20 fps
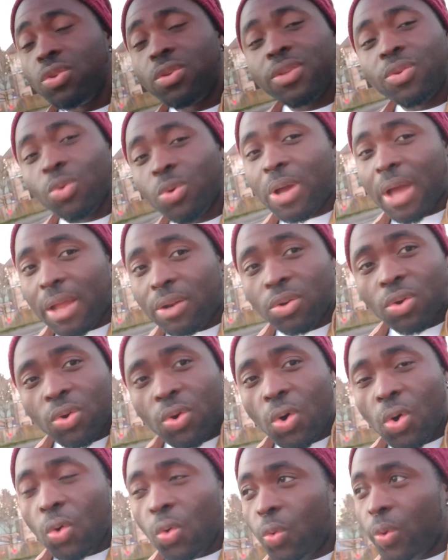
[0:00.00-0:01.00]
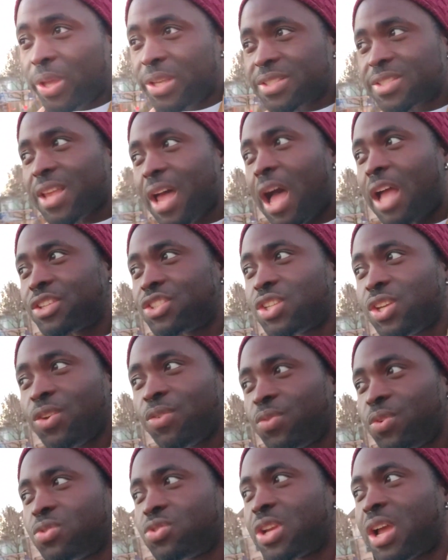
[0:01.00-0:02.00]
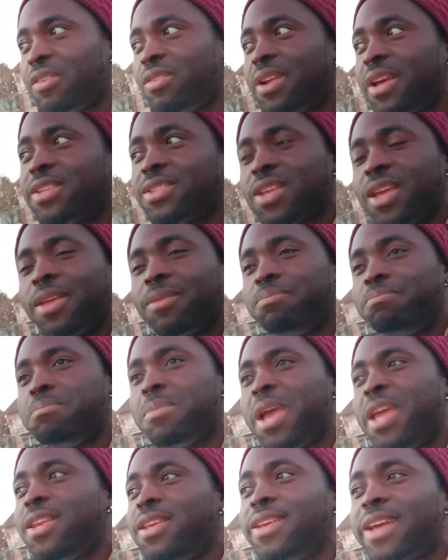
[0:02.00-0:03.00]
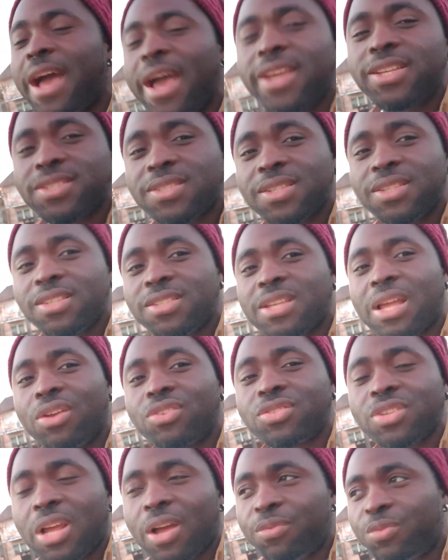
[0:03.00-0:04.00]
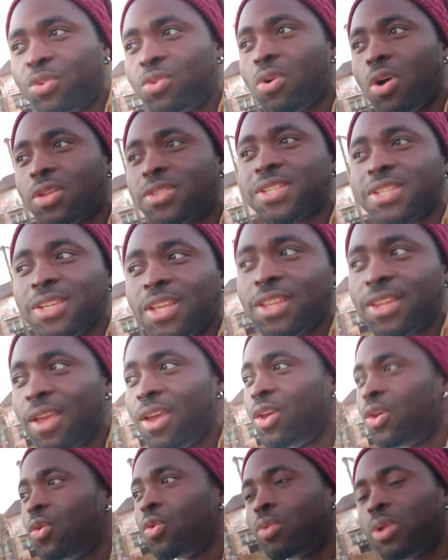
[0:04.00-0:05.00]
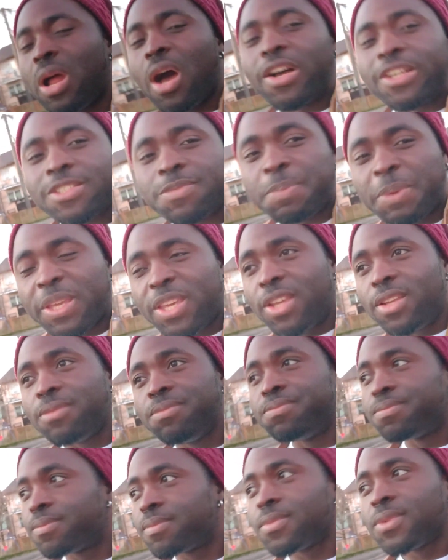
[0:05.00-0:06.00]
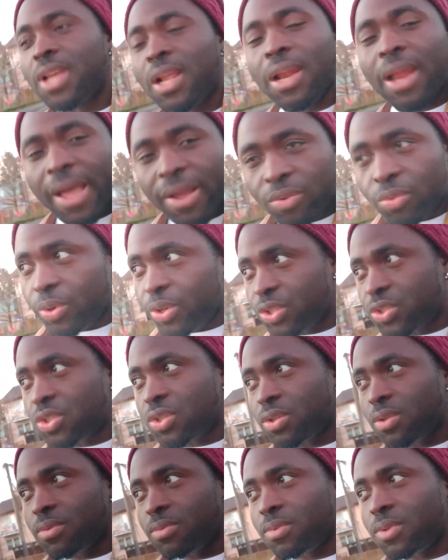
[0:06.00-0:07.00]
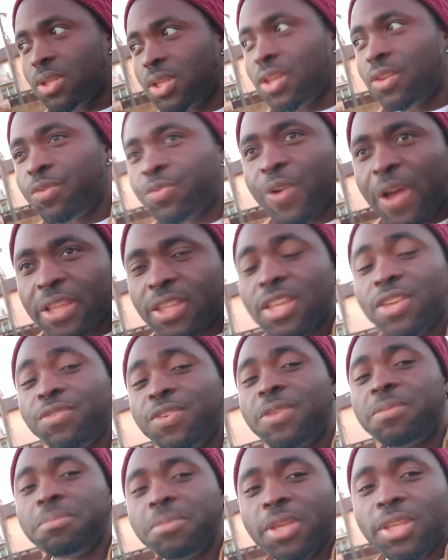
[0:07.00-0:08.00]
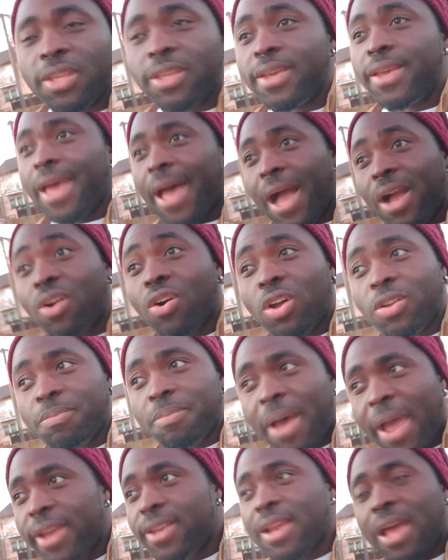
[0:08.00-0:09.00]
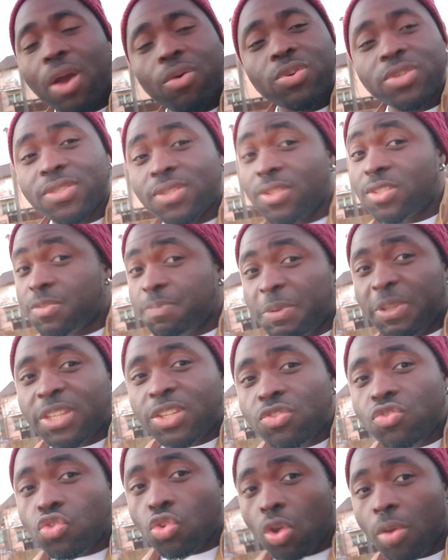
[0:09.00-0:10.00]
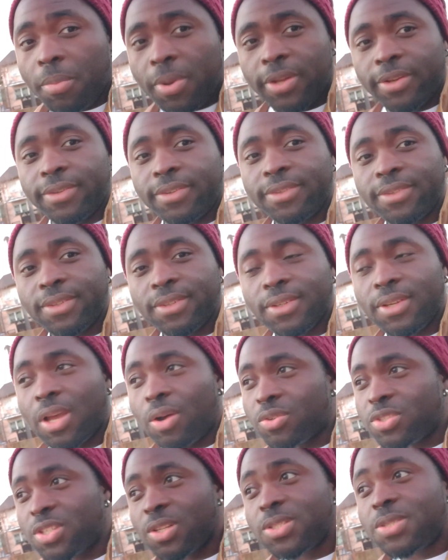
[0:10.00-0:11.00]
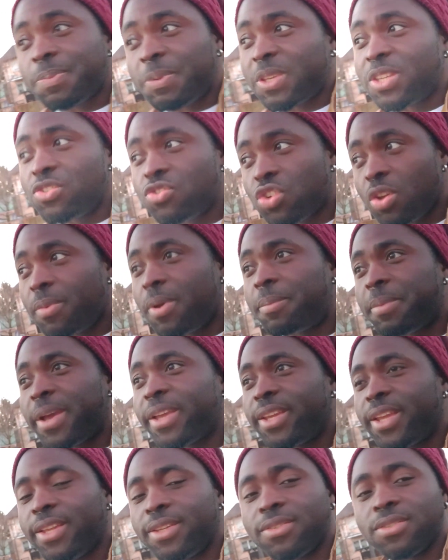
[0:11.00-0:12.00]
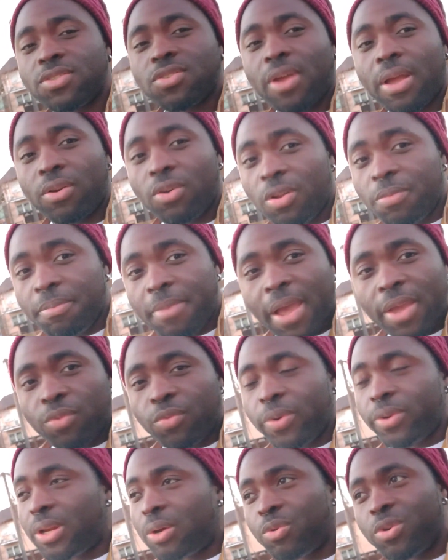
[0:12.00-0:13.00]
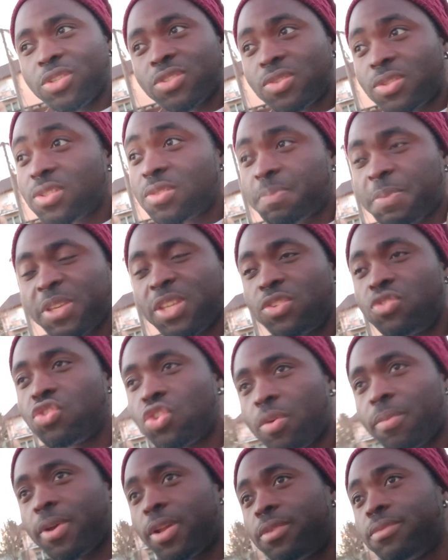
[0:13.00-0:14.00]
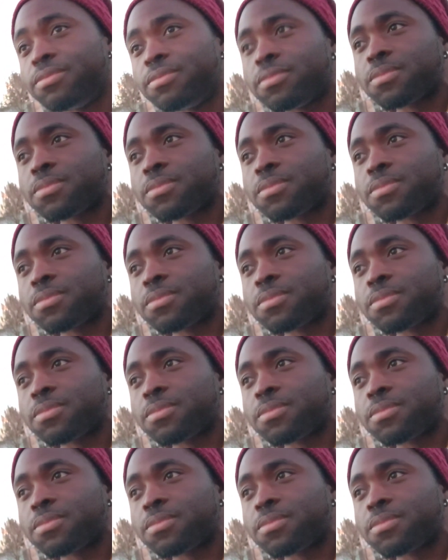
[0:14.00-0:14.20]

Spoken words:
You can always achieve your driving license. Many guys in this country have gotten it without speaking the language. In fact, even me, I got mine. I was not speaking German. I was not speaking German by then, so I got mine when I was not speaking German.